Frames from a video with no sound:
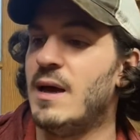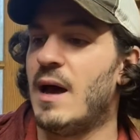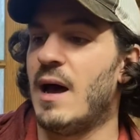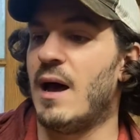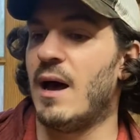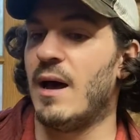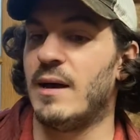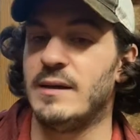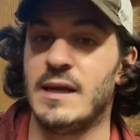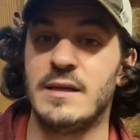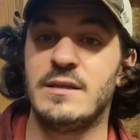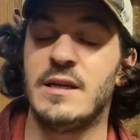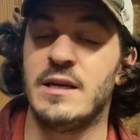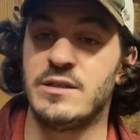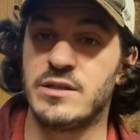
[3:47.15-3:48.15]

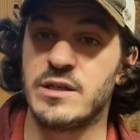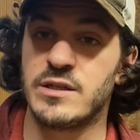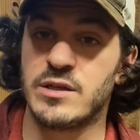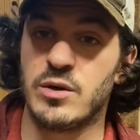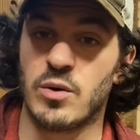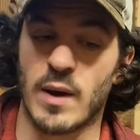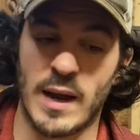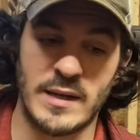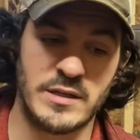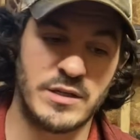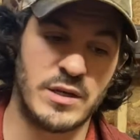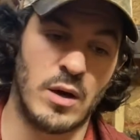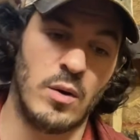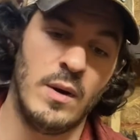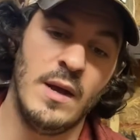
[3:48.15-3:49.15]
It's just great.
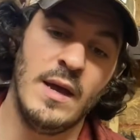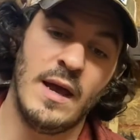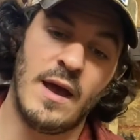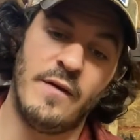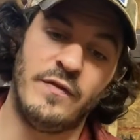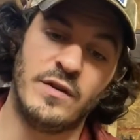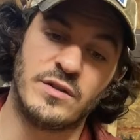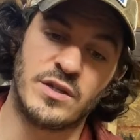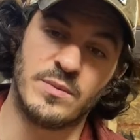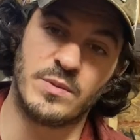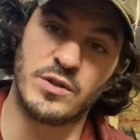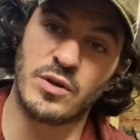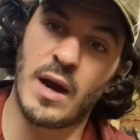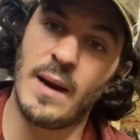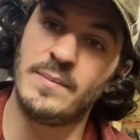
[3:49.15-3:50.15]
So if you're
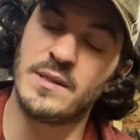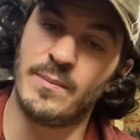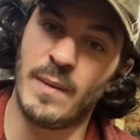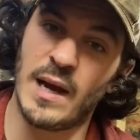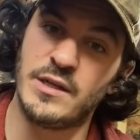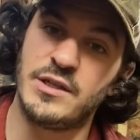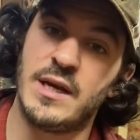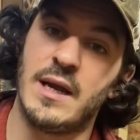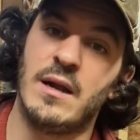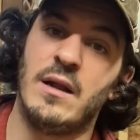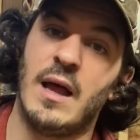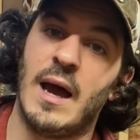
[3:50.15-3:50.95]
subscribed to my channel,